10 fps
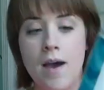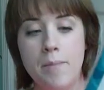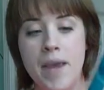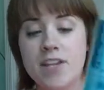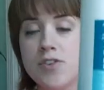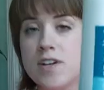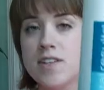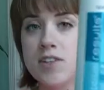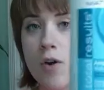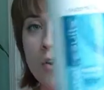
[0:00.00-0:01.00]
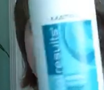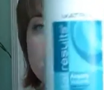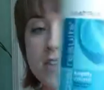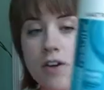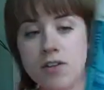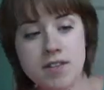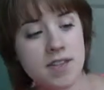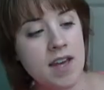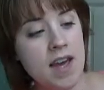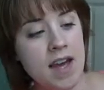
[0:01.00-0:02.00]
Matrix Total
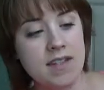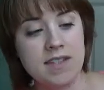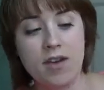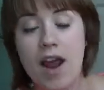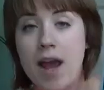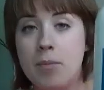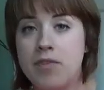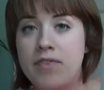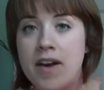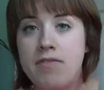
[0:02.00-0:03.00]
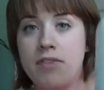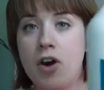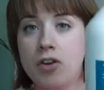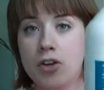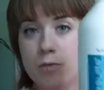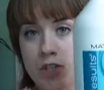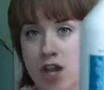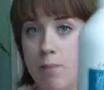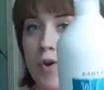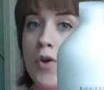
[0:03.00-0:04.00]
Results. It's their Amplify Volume
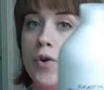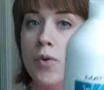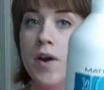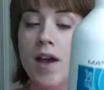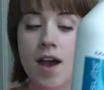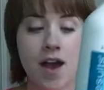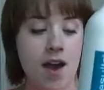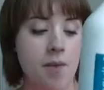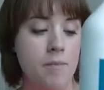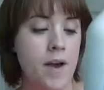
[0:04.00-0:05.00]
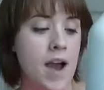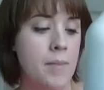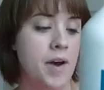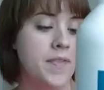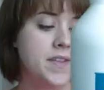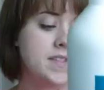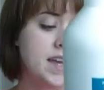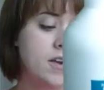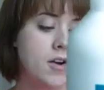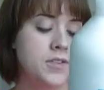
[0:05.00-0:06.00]
Shampoo. I bought this
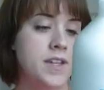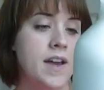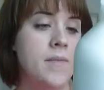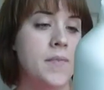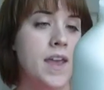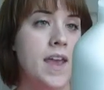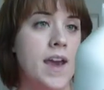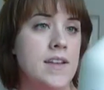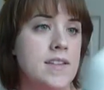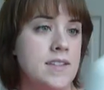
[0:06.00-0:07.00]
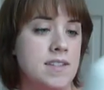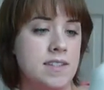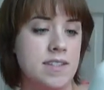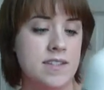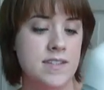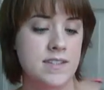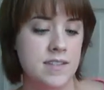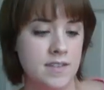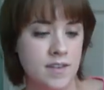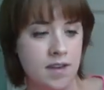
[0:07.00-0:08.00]
at Ulta, and this
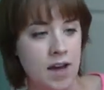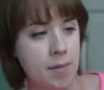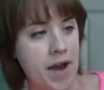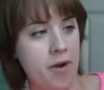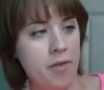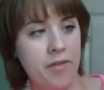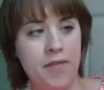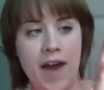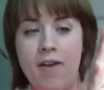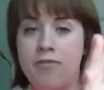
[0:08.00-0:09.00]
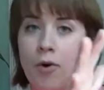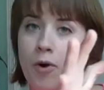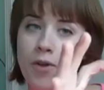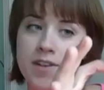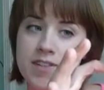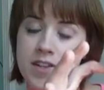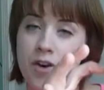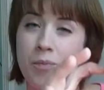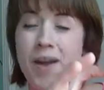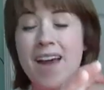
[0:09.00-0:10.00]
is about that full,
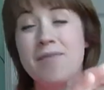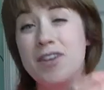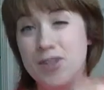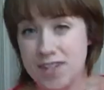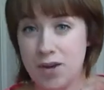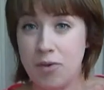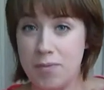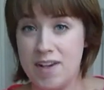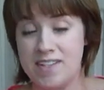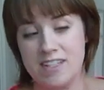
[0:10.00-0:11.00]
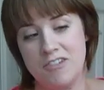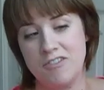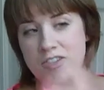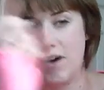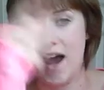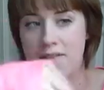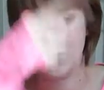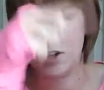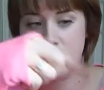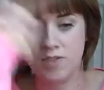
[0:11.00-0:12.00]
but I've been using it with my sister, so I
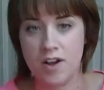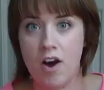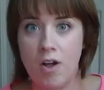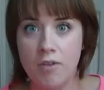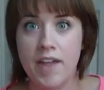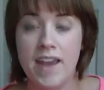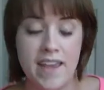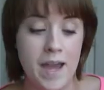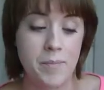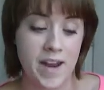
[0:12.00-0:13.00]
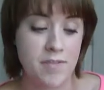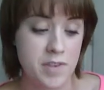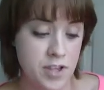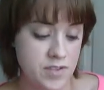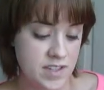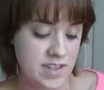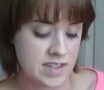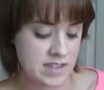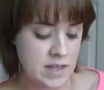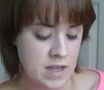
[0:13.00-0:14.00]
haven't used all of that yet. But I've been using
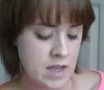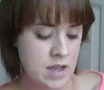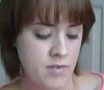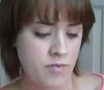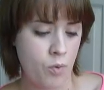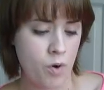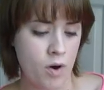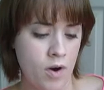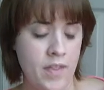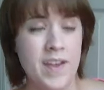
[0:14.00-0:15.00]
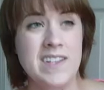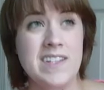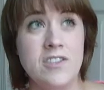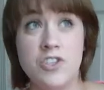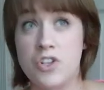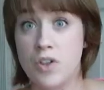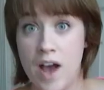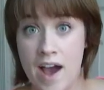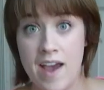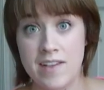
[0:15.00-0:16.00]
this for, I think, since
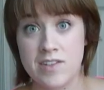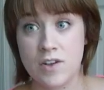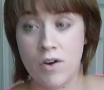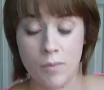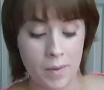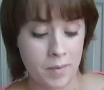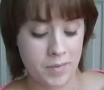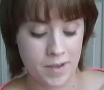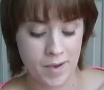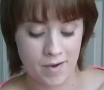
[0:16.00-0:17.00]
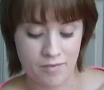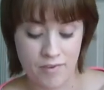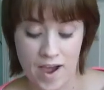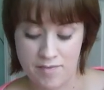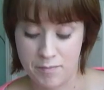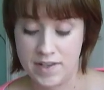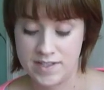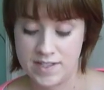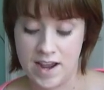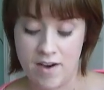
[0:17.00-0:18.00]
July, so probably about 5
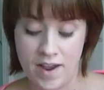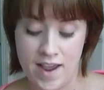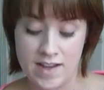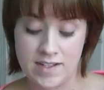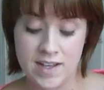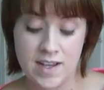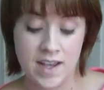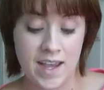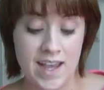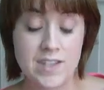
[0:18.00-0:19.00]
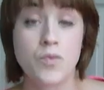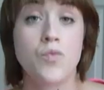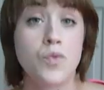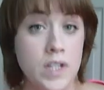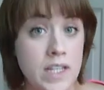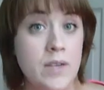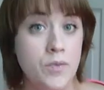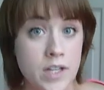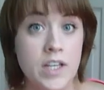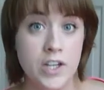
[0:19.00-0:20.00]
months now, and it's really,
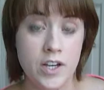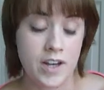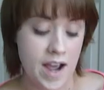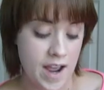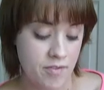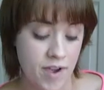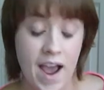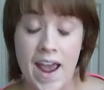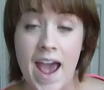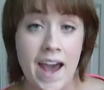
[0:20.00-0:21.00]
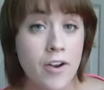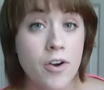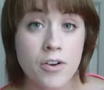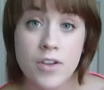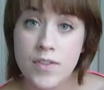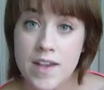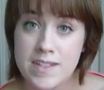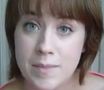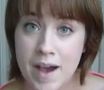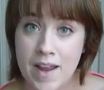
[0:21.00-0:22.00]
really good. I had heard good
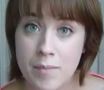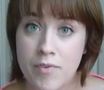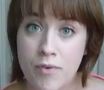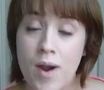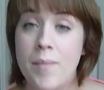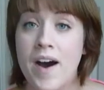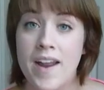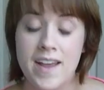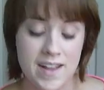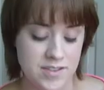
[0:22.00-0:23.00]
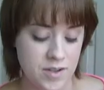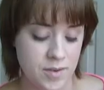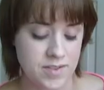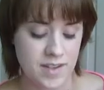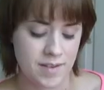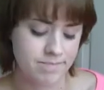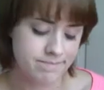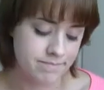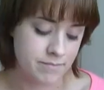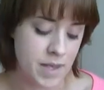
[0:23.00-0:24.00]
things about it before I bought it, and so I was like,
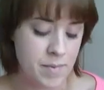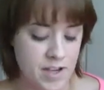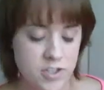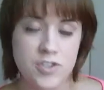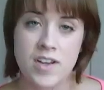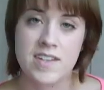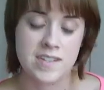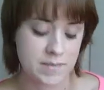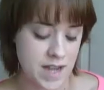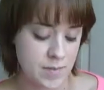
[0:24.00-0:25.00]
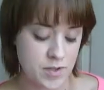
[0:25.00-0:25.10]
maybe I should try this sometime.